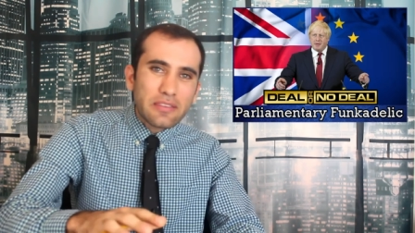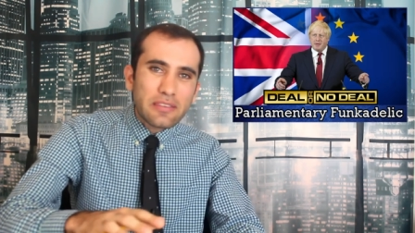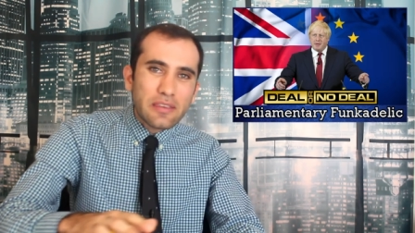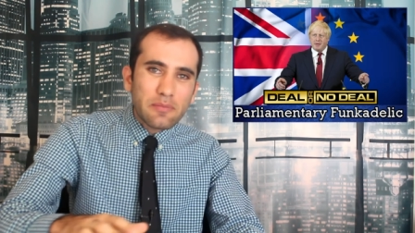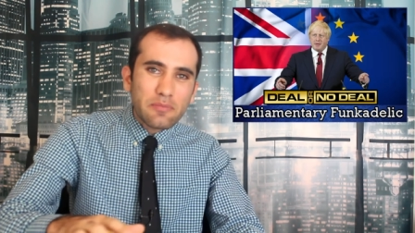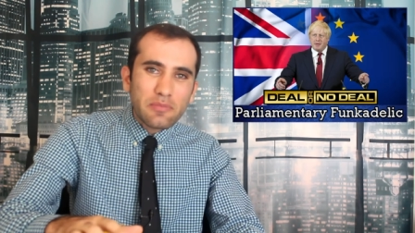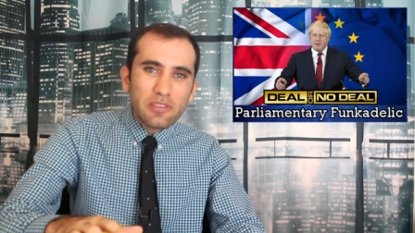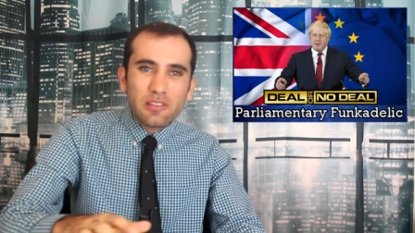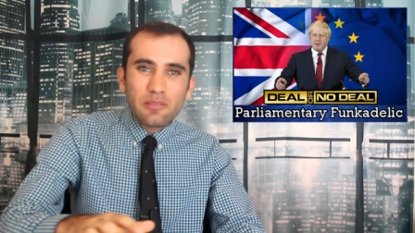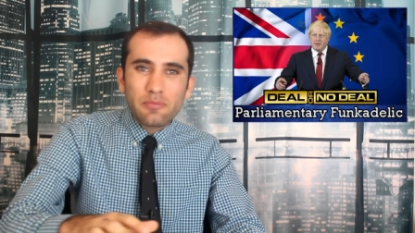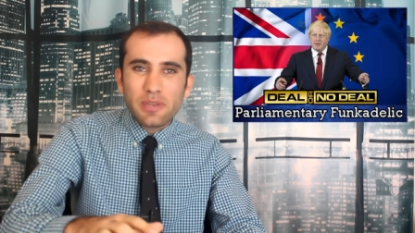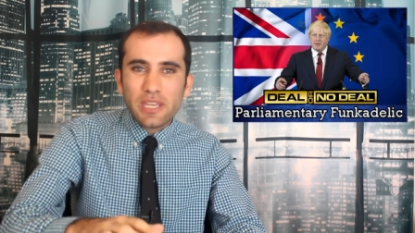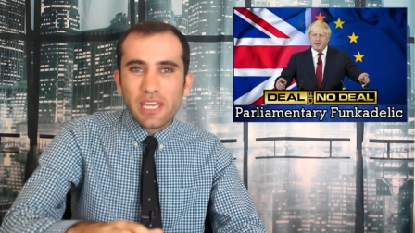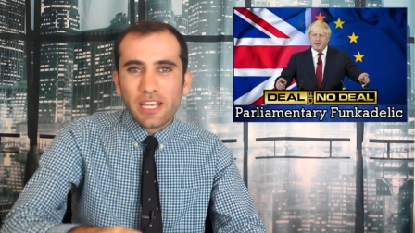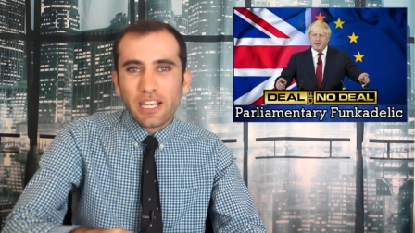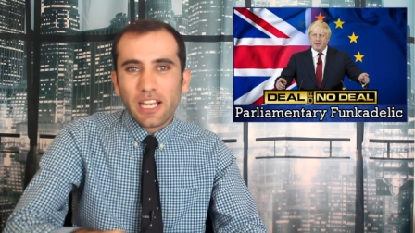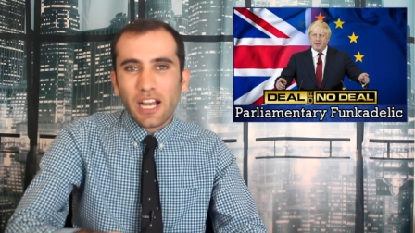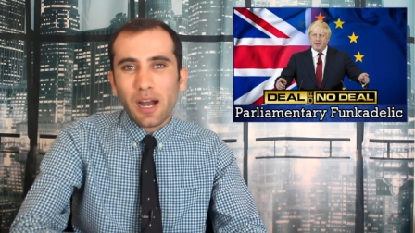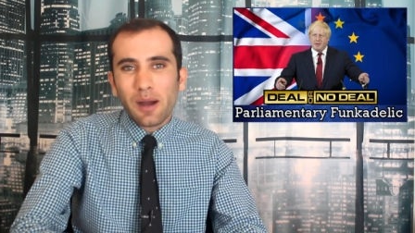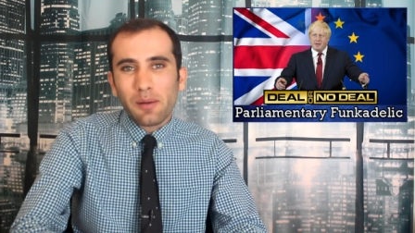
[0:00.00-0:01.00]
seems to be
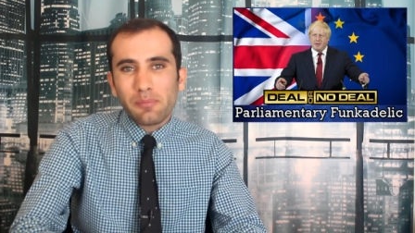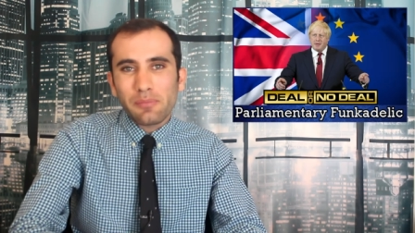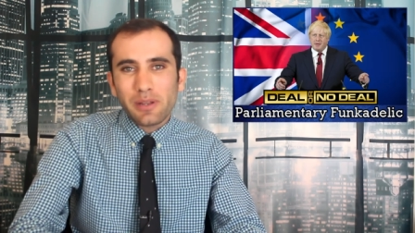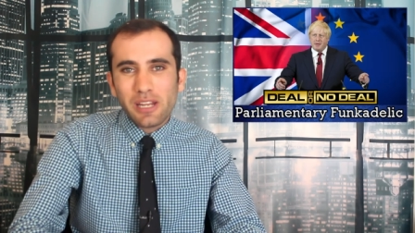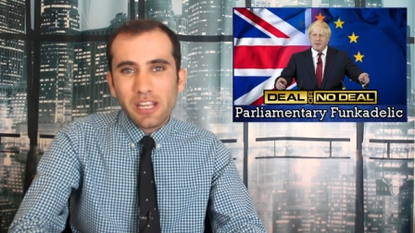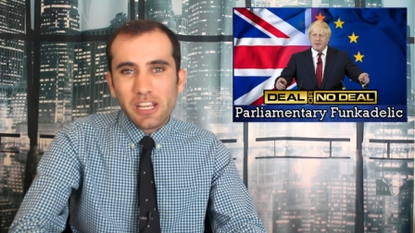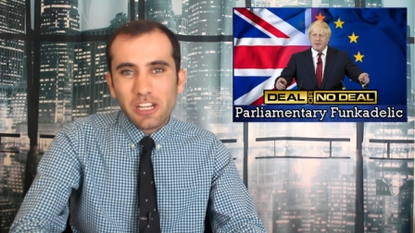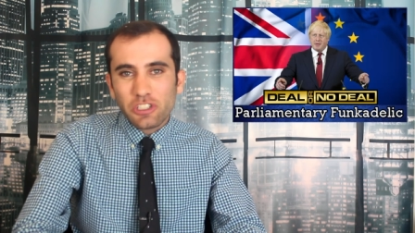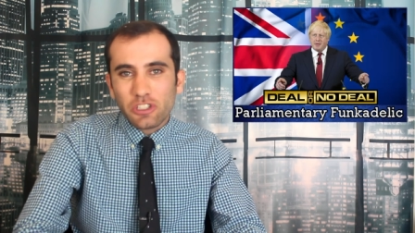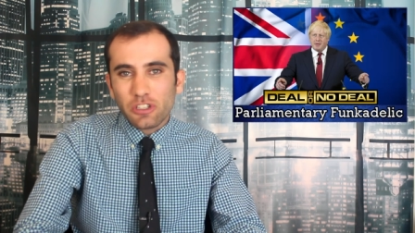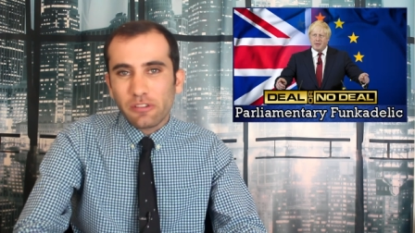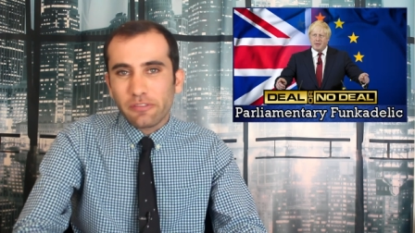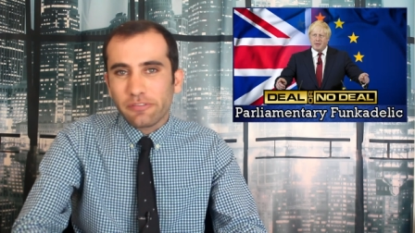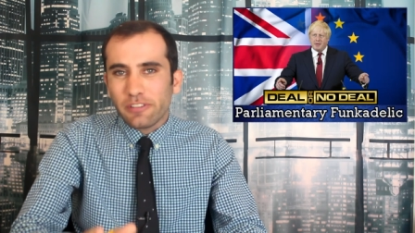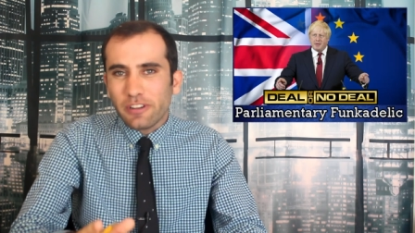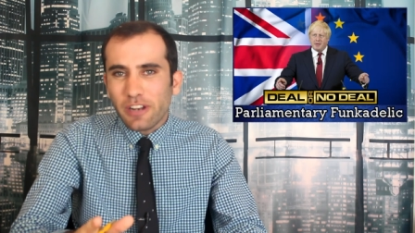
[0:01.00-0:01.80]
a combination of